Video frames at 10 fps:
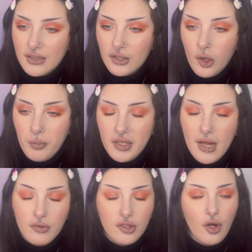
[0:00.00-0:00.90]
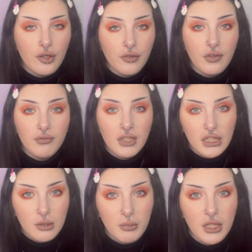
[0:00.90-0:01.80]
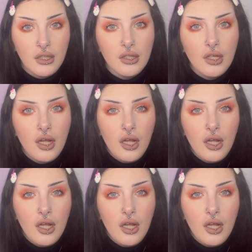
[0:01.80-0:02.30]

it could be down to not enough enrichment,